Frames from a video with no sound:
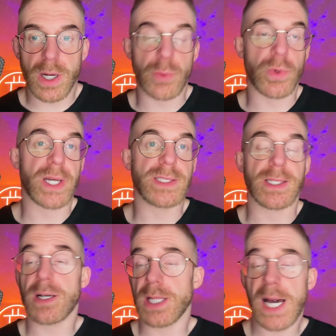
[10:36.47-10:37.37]
Otherwise,
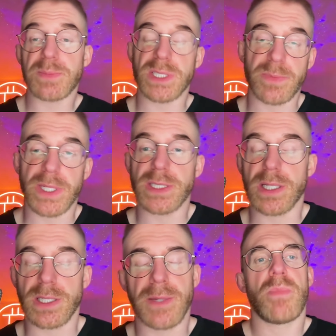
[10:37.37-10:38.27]
it collapses, basically.